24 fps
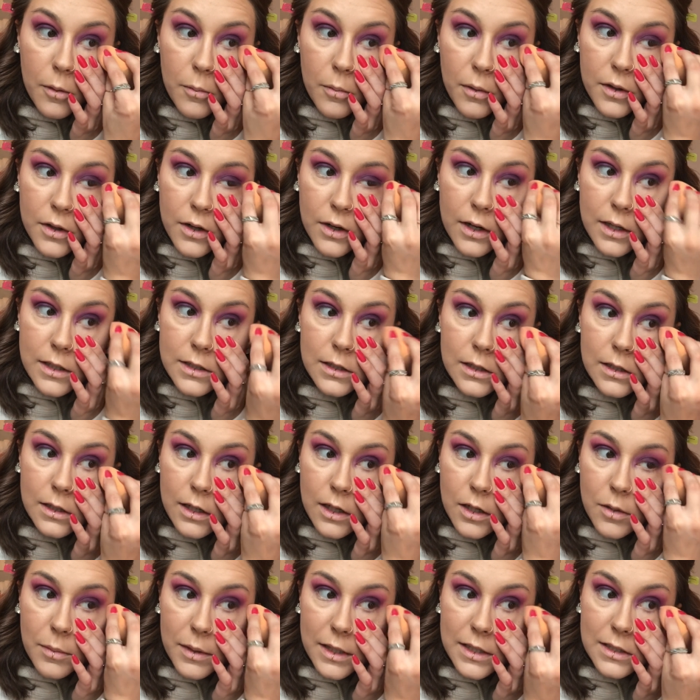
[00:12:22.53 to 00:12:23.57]
but there is a
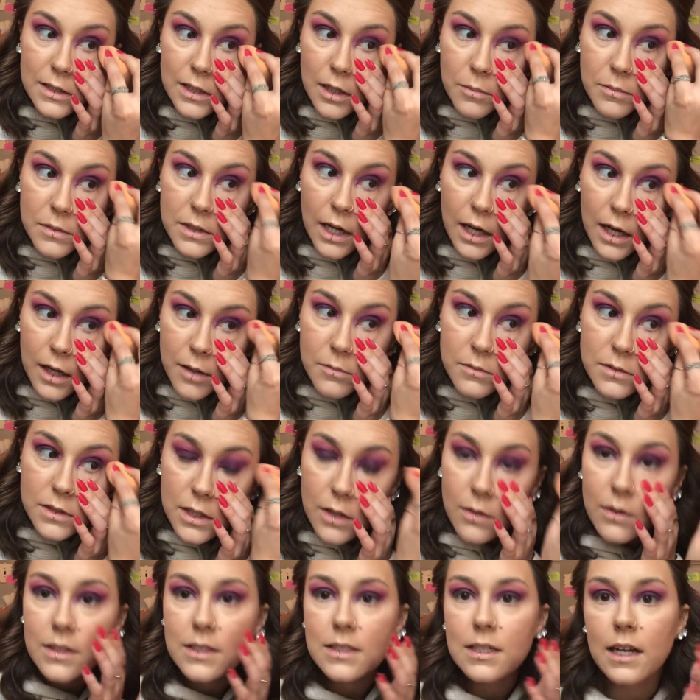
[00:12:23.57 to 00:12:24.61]
little bit sometimes,
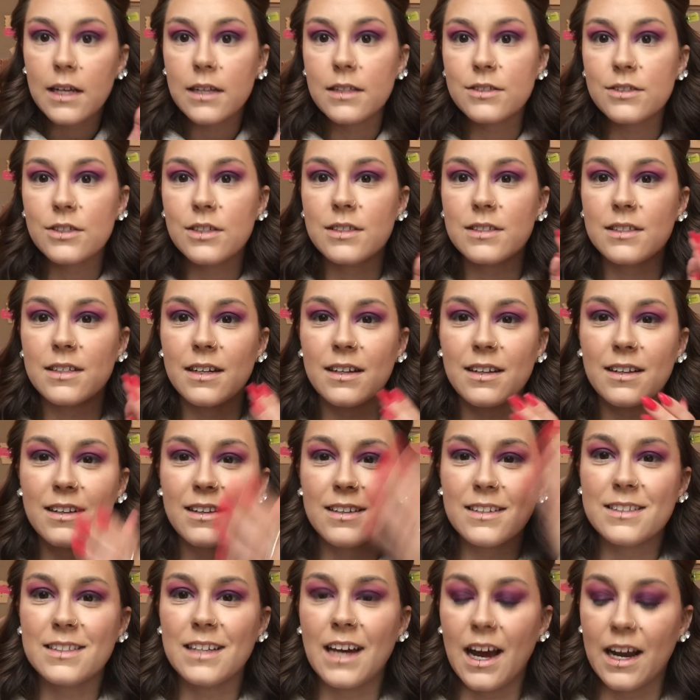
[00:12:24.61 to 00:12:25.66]
so it's nice just to
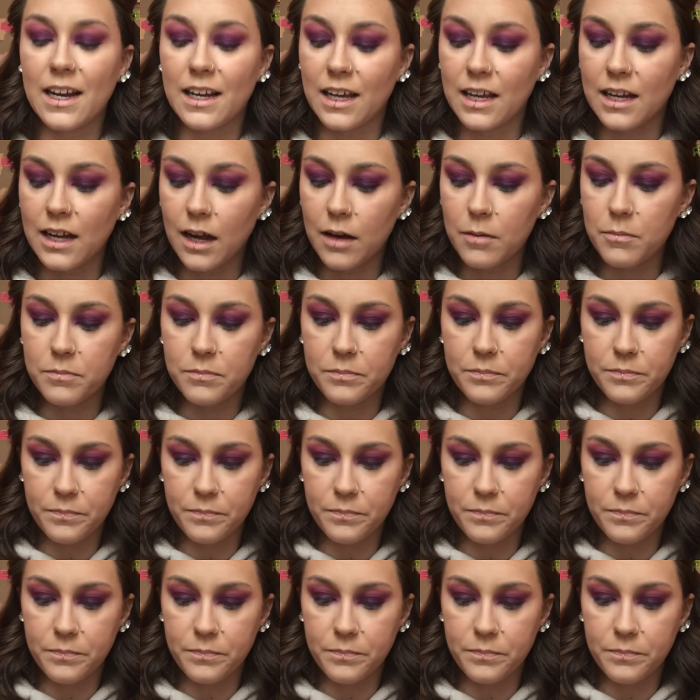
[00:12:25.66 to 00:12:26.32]
tidy it up.